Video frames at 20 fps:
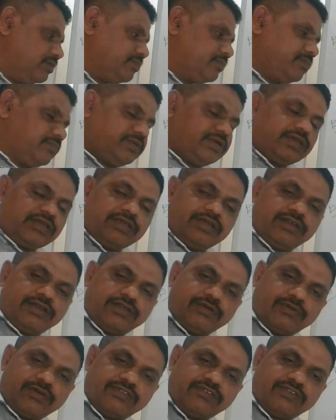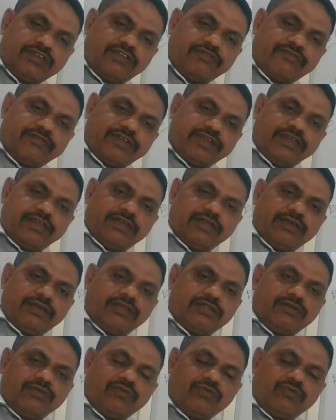make it yourself clear